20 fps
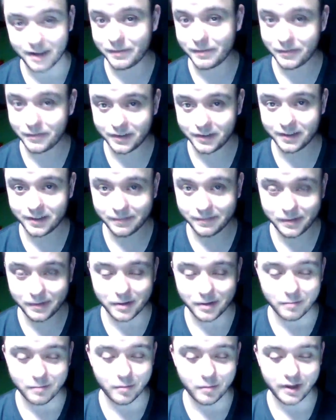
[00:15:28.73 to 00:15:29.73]
you've seen the
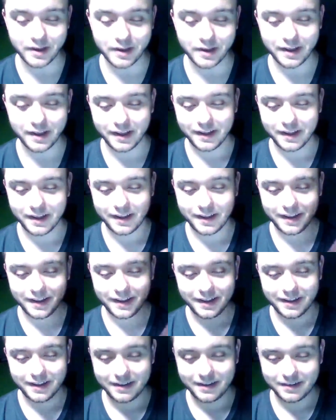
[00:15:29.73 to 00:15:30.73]
film, but
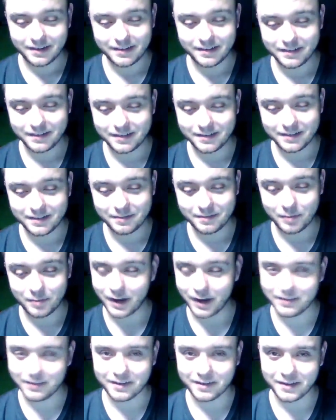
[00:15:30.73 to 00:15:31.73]

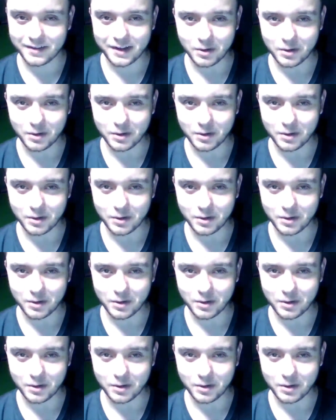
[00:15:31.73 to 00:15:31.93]
basically